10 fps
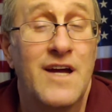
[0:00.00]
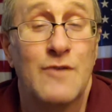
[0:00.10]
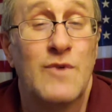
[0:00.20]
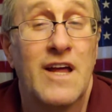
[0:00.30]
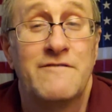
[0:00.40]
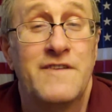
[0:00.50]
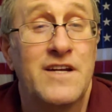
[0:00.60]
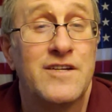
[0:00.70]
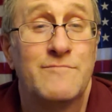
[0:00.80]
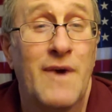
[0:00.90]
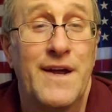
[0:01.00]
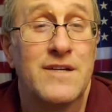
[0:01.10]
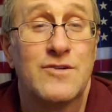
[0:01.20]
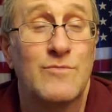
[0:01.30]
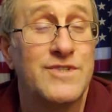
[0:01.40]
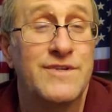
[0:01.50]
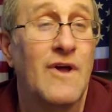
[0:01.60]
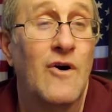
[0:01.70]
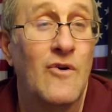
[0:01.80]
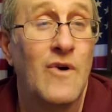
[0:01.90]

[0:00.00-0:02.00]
And when I finished, my answer was no.